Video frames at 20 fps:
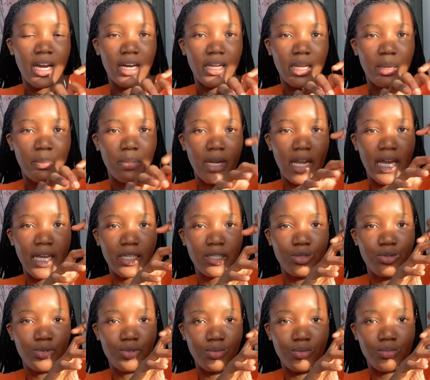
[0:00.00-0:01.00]
and apply
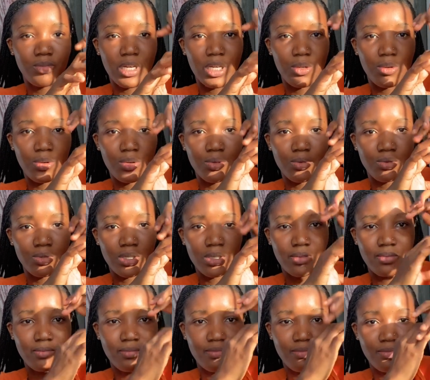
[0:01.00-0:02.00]
it to my
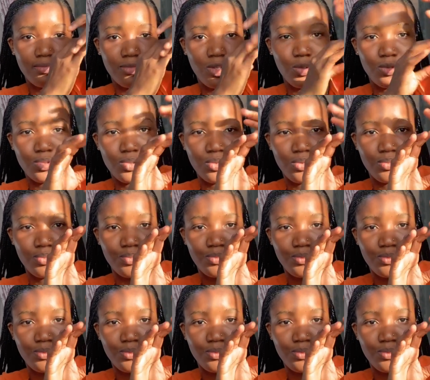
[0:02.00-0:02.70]
knuckles also.